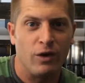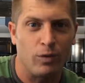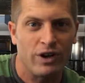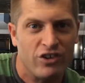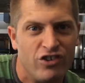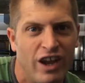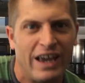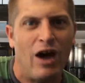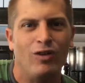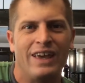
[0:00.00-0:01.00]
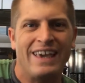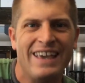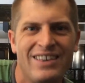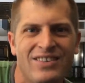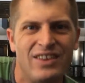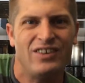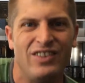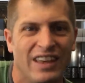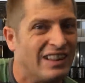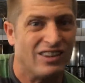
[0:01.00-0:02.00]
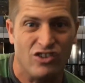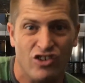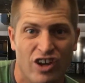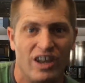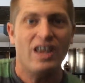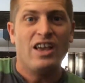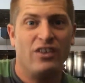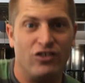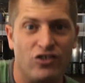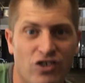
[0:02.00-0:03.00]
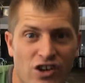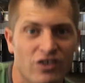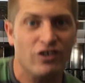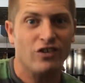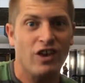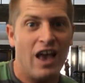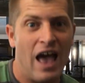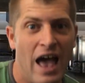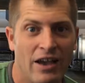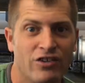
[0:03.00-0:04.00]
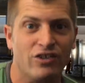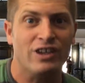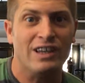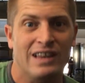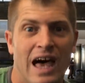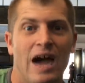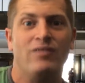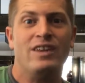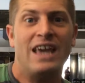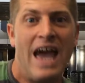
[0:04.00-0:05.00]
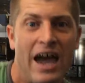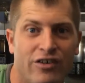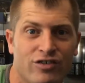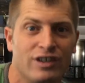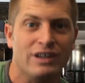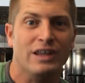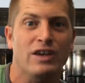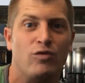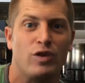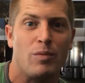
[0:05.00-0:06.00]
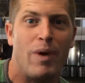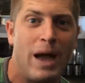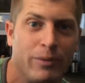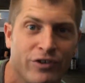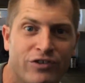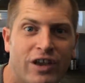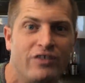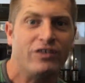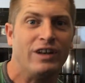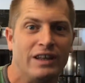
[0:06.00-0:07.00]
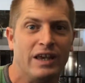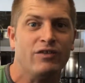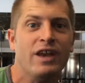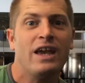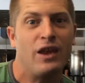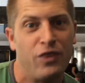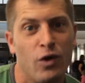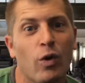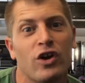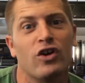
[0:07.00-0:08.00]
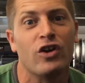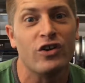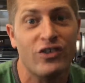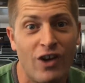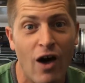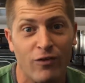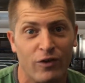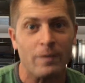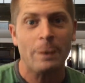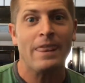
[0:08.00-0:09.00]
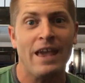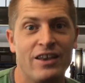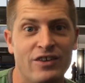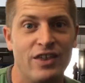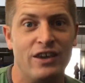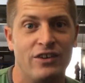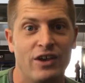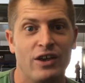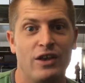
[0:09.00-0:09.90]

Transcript: and we're going to check out, like, is this thing legit? Is Jesus actually alive? Did he actually live where the Bible says that he lives? And I think what you're going to discover is that